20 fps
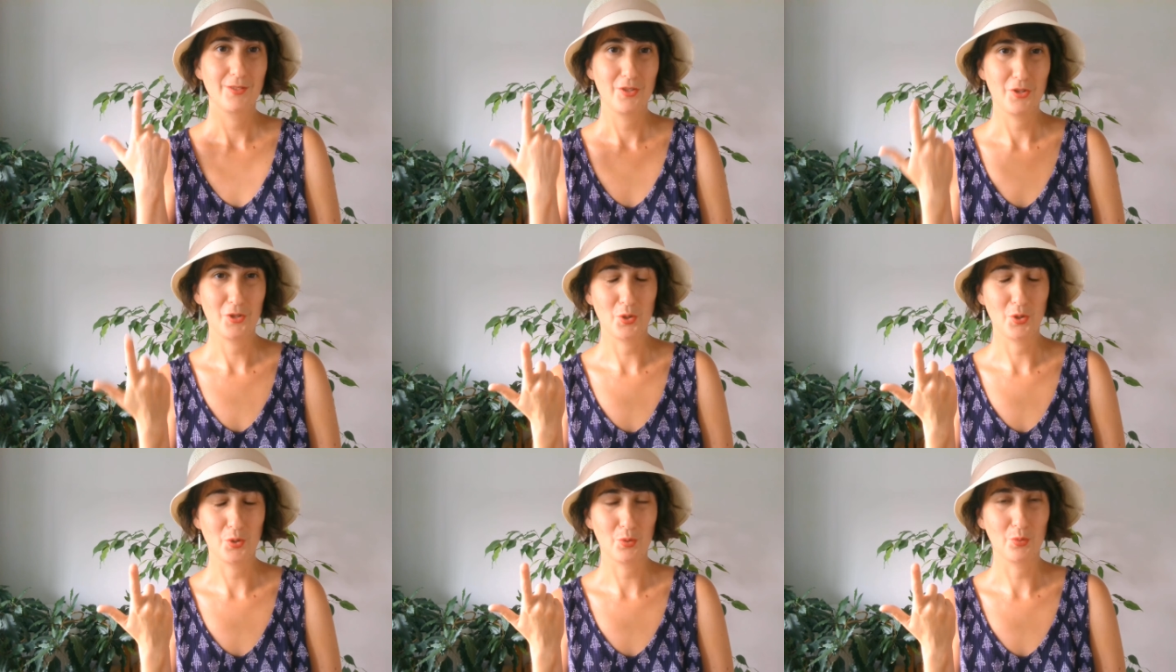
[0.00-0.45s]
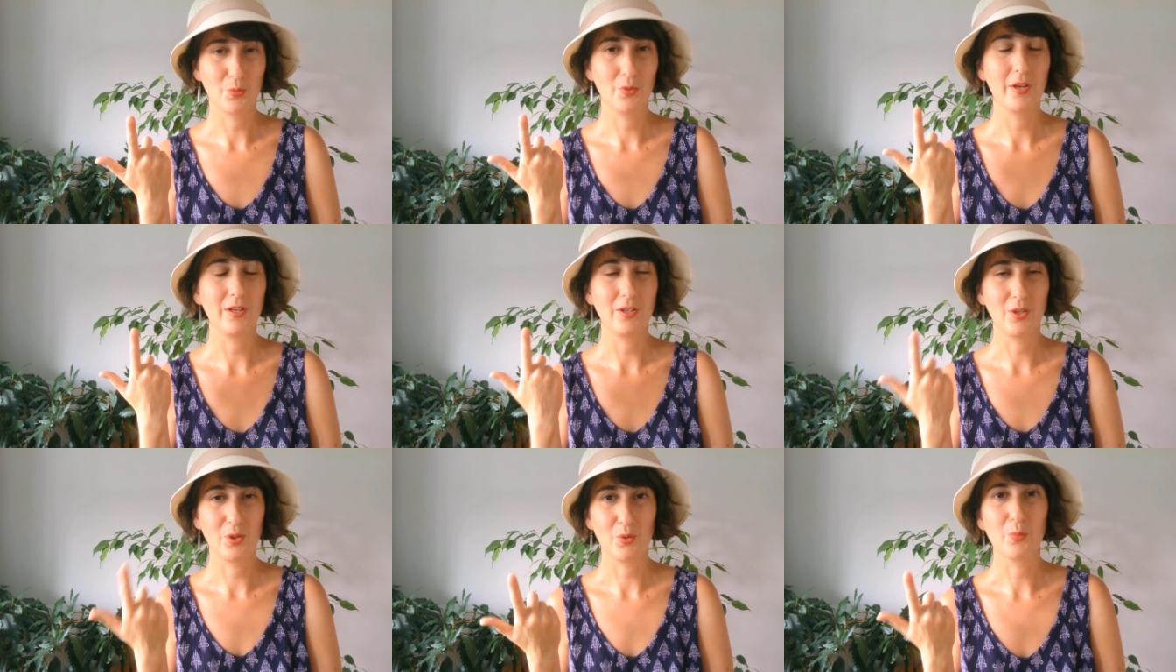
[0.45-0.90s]
a new
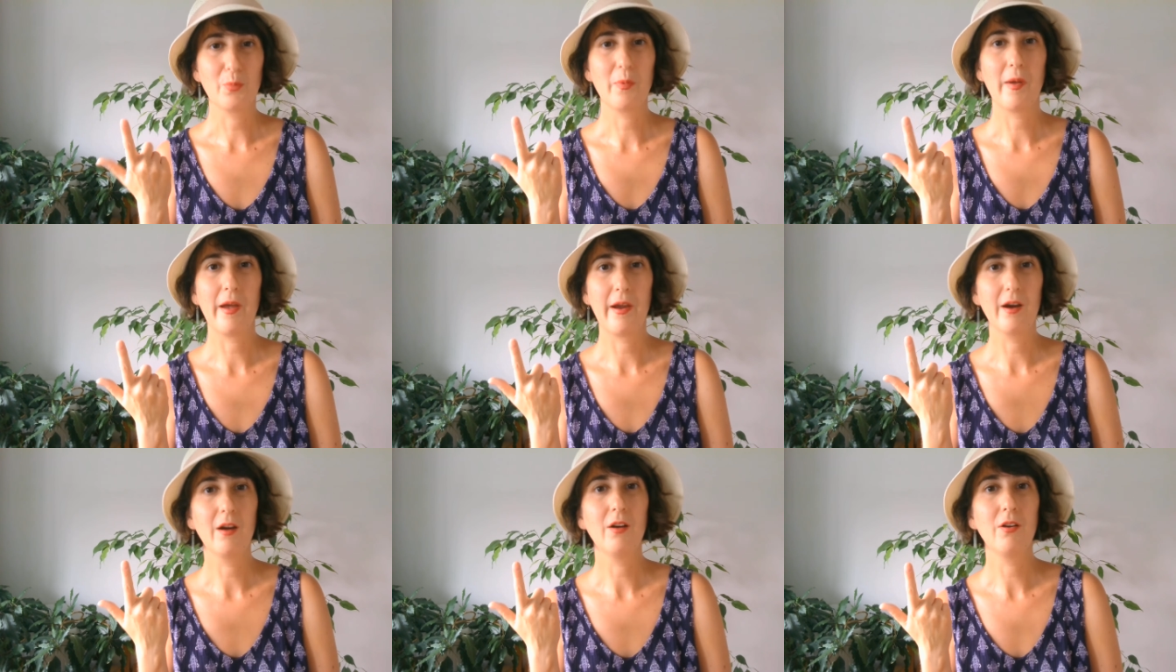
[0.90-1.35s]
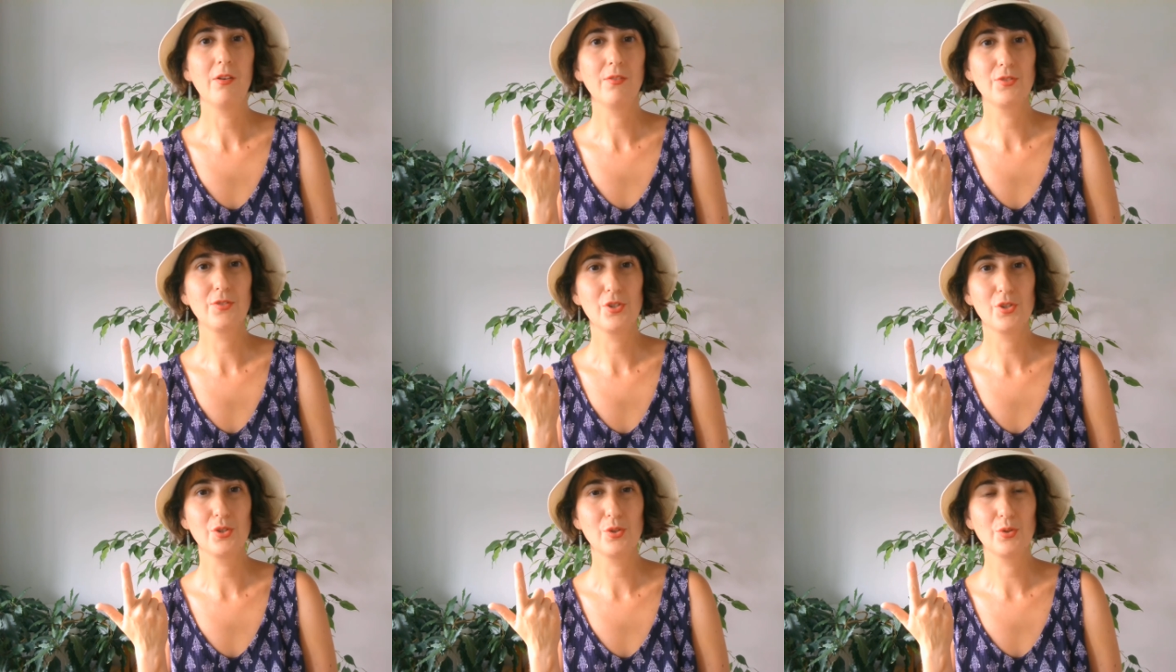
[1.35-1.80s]
pair of
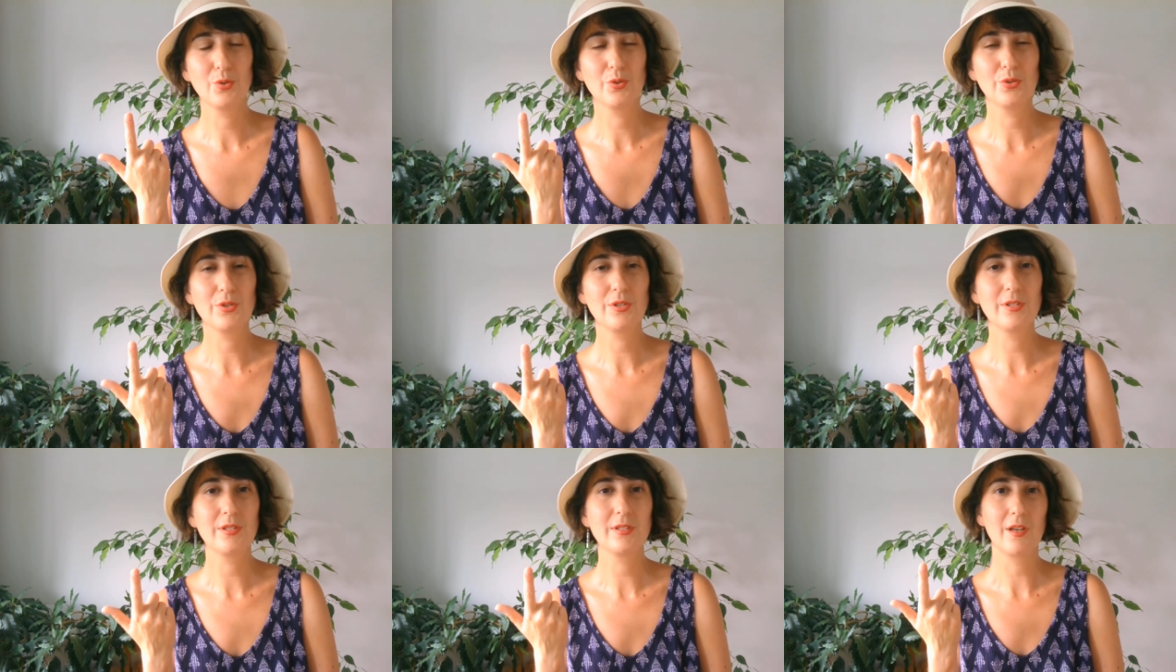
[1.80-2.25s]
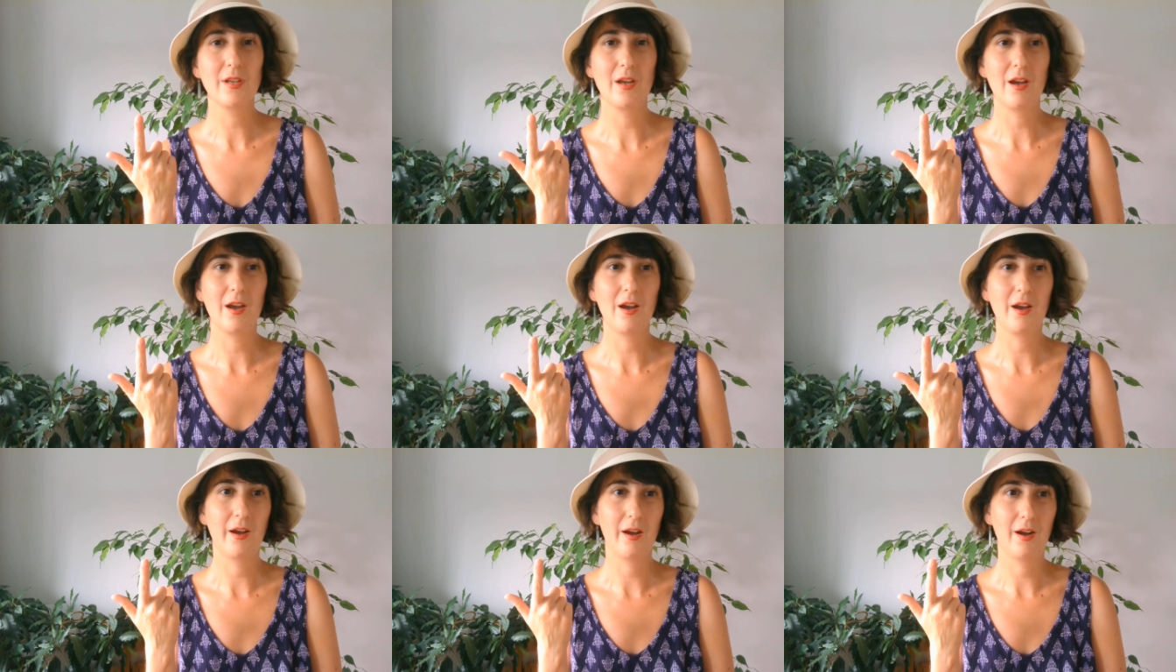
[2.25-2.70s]
shoes
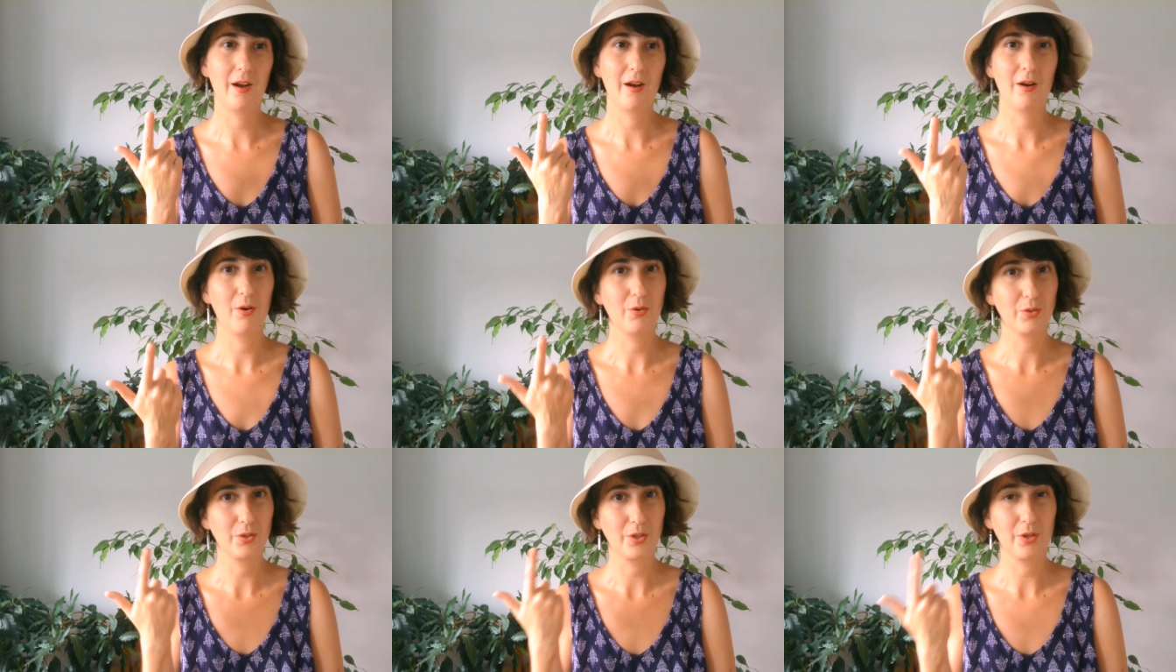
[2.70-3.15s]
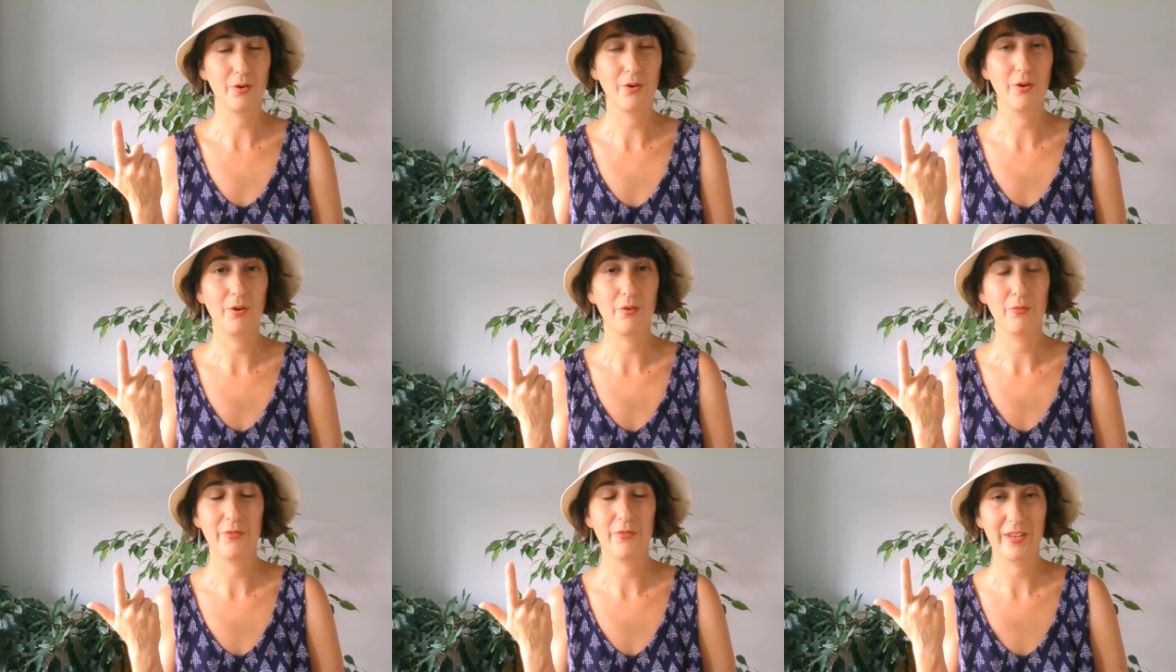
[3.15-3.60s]
on
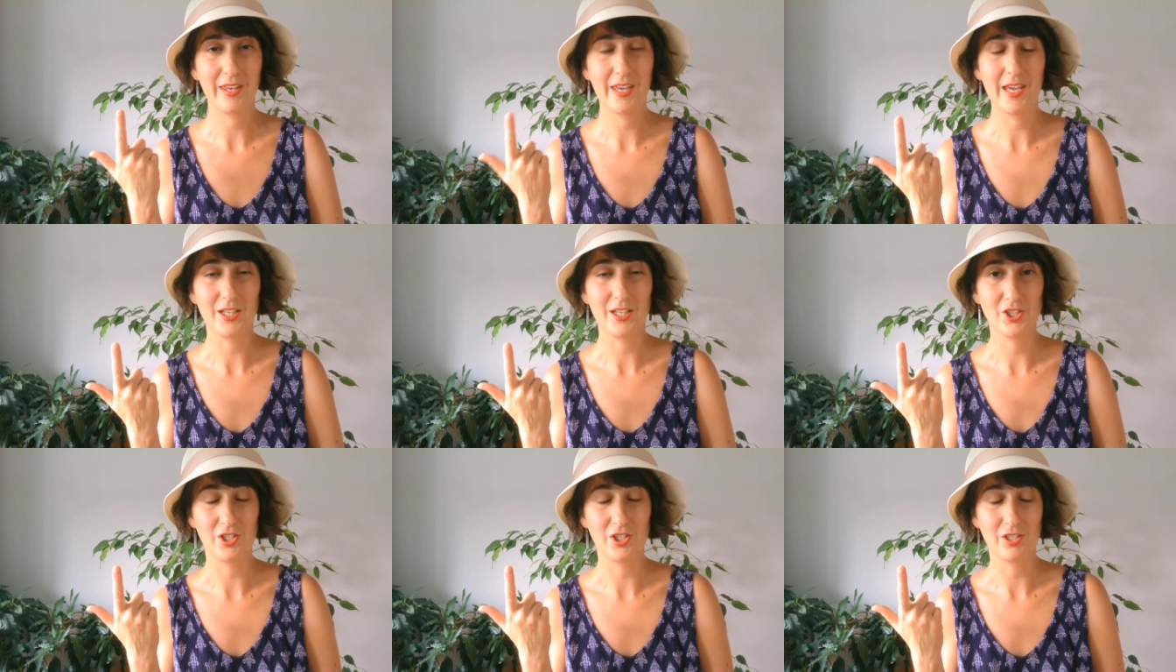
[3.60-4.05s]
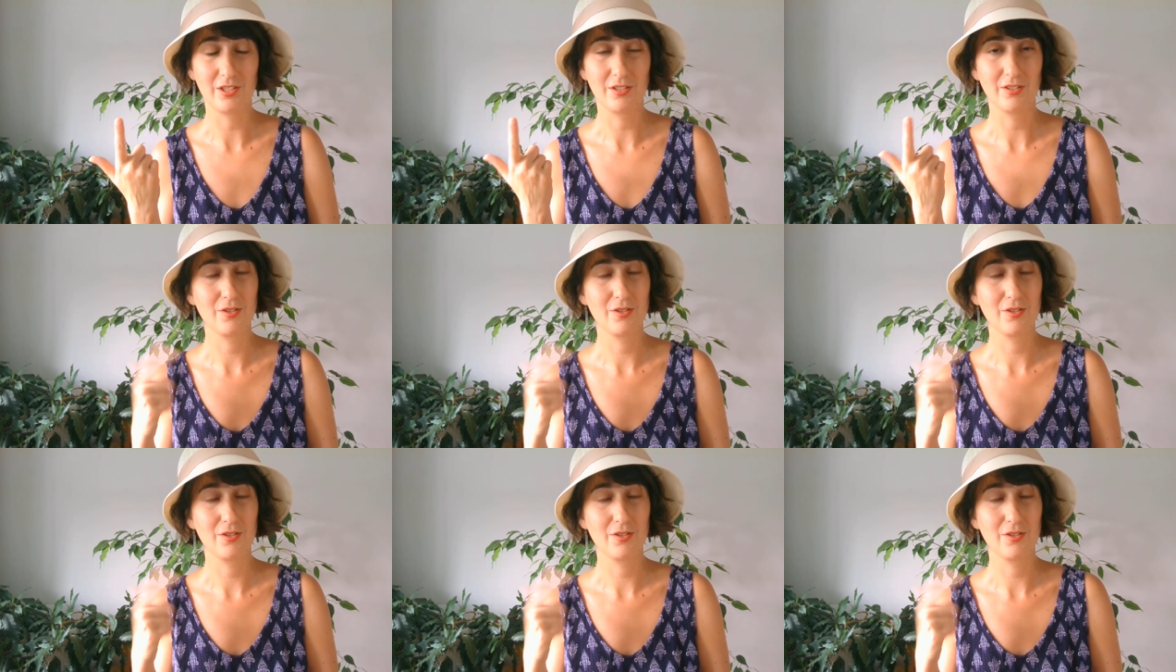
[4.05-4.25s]
your vacation.